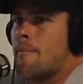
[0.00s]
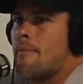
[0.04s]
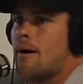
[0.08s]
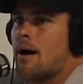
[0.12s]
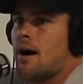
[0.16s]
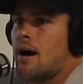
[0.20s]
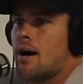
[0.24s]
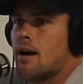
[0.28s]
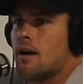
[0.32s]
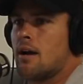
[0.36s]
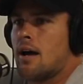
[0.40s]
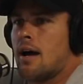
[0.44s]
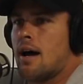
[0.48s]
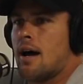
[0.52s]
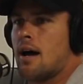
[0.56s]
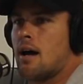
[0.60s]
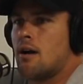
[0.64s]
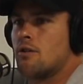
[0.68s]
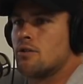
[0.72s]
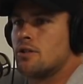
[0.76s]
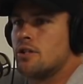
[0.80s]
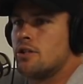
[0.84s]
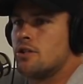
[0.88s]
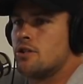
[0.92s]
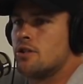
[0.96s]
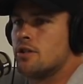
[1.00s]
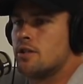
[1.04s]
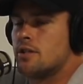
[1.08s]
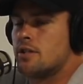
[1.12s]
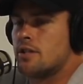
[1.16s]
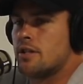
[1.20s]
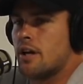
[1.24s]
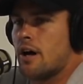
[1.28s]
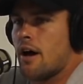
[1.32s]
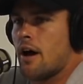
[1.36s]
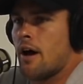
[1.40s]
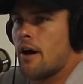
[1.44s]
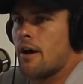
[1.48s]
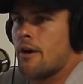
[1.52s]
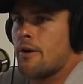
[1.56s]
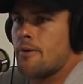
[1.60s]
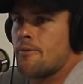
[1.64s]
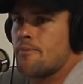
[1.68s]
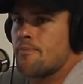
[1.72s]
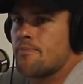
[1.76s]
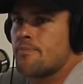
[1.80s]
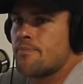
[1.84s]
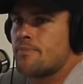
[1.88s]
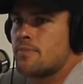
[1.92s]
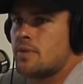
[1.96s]
but I was injured, so
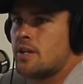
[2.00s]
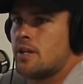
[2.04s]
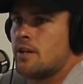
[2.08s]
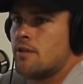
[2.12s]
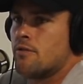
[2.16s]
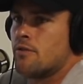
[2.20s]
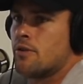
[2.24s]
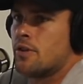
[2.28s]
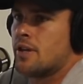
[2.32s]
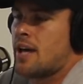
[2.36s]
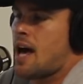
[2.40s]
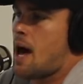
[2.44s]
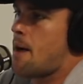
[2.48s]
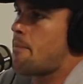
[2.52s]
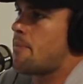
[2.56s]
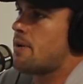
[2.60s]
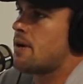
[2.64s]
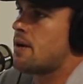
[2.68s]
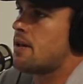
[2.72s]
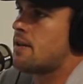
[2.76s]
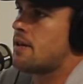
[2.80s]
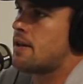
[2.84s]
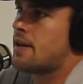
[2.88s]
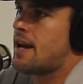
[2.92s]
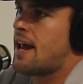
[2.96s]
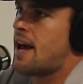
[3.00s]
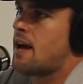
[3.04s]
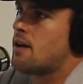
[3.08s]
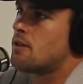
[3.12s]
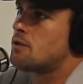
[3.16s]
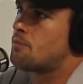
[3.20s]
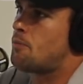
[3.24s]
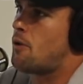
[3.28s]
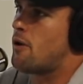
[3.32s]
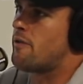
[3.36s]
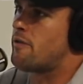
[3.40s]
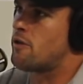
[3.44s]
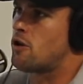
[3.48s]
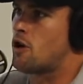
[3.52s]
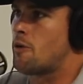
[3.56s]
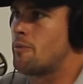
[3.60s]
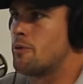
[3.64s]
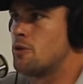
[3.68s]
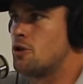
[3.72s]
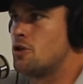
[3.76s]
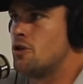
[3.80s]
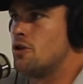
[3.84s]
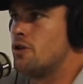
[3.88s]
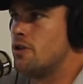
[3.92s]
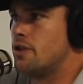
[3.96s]
didn't really happen. And then now it's a perfect
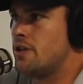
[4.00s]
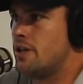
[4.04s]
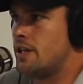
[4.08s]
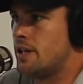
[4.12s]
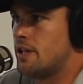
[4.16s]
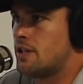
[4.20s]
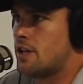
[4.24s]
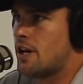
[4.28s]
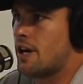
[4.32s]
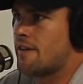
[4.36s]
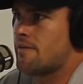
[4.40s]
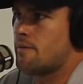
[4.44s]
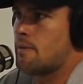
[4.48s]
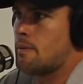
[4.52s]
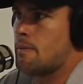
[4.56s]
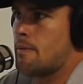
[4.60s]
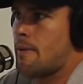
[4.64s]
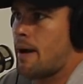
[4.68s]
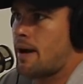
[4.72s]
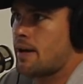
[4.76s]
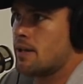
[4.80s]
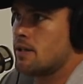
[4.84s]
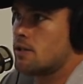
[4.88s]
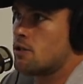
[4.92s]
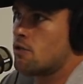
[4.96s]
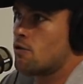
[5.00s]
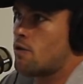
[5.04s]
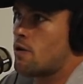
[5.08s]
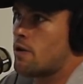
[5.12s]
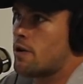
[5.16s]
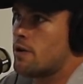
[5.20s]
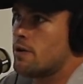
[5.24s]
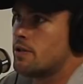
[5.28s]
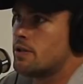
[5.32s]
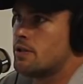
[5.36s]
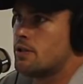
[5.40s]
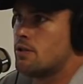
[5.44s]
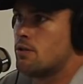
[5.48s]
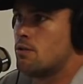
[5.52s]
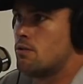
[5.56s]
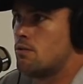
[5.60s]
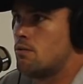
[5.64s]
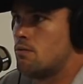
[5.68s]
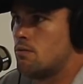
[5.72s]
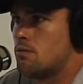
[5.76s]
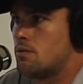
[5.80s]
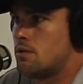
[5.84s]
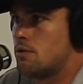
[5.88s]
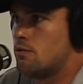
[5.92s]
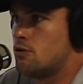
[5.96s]
opportunity. Don't have to be back in Toronto
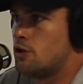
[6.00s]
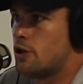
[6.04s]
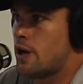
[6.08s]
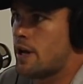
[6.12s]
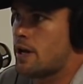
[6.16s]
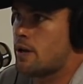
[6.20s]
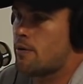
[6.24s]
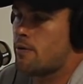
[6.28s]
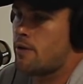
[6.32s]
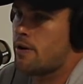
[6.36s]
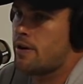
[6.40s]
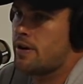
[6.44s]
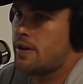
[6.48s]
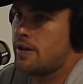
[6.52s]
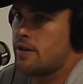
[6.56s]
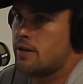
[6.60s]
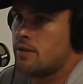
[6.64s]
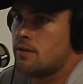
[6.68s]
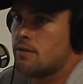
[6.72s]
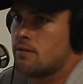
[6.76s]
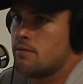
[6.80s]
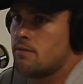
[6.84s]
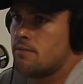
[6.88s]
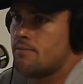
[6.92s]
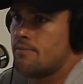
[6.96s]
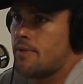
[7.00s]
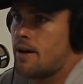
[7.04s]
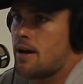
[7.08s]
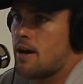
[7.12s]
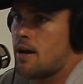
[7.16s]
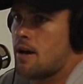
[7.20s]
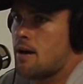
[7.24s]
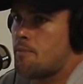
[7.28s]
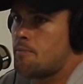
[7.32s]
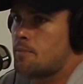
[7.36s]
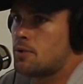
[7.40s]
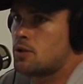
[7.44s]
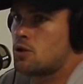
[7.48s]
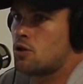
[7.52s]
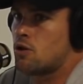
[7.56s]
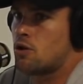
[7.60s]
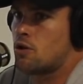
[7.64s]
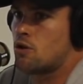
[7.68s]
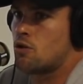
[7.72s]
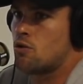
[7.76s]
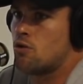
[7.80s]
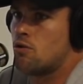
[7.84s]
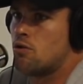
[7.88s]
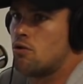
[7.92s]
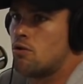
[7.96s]
until January, and I just
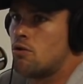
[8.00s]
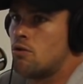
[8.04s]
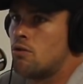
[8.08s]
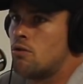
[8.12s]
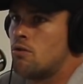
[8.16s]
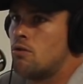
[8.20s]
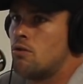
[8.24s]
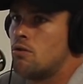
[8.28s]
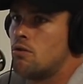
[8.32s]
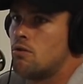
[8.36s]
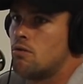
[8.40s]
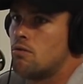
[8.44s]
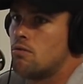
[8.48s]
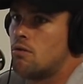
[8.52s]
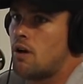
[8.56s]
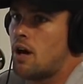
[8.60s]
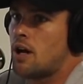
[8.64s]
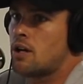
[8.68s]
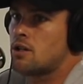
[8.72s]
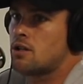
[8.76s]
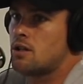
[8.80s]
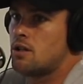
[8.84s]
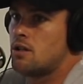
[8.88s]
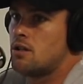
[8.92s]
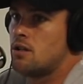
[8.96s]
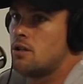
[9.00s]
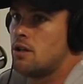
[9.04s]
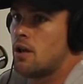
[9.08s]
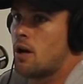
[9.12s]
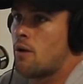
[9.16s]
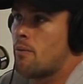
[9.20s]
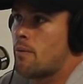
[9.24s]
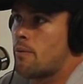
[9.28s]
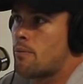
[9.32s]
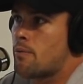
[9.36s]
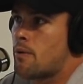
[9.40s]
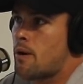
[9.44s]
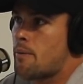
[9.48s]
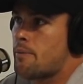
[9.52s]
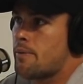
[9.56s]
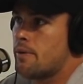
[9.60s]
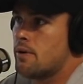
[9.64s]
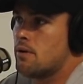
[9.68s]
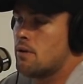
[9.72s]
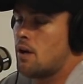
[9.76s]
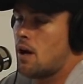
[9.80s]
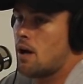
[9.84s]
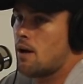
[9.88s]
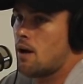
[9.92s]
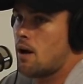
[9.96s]
got a call. Actually, when we're up
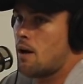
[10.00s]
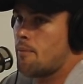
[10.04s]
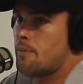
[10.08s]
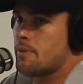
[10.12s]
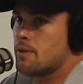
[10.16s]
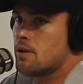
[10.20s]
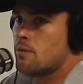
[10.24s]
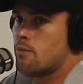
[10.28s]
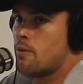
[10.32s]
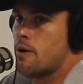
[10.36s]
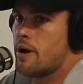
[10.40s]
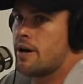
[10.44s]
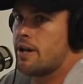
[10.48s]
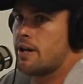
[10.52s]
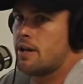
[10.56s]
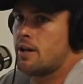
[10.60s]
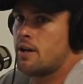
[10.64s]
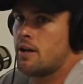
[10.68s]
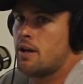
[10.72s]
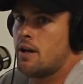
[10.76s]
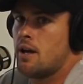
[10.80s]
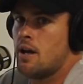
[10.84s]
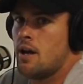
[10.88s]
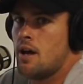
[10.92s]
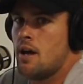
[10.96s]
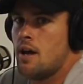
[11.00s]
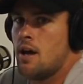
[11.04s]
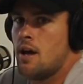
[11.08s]
at the wedding,